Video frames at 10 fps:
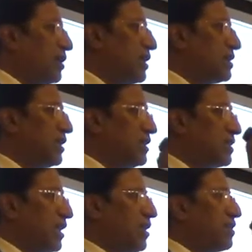They said this
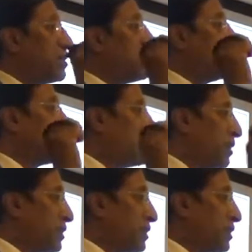10 years is on single